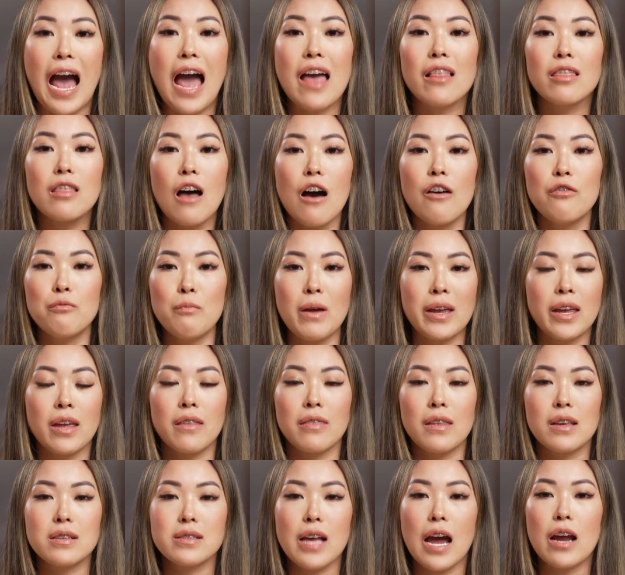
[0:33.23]
I love
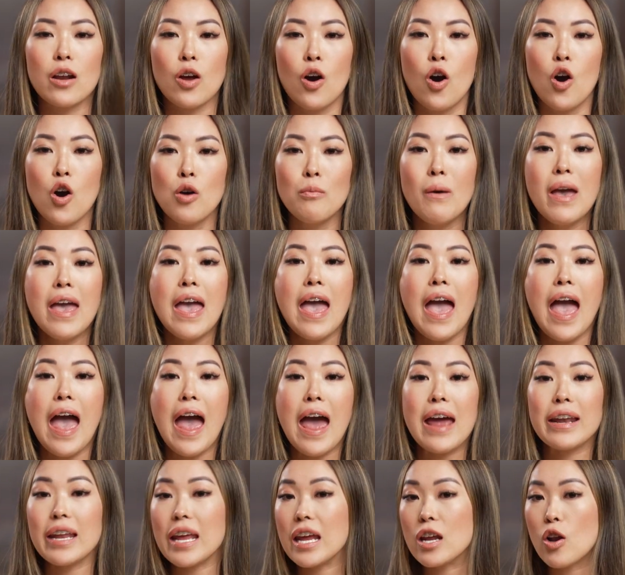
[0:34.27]
making these at home,
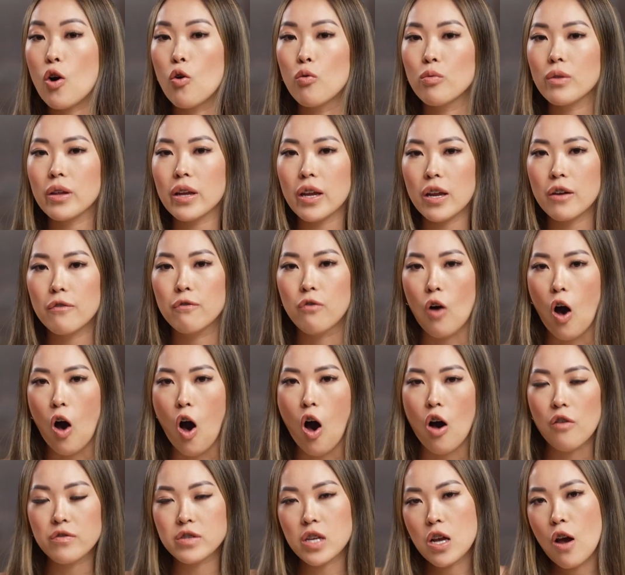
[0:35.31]
and it only
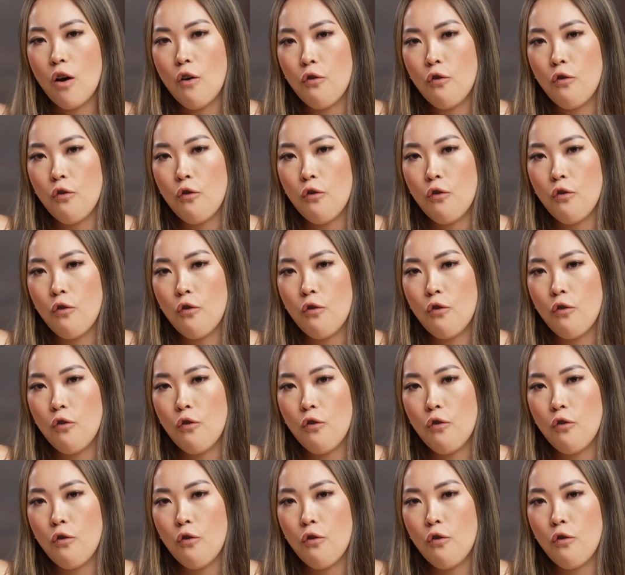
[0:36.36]
involves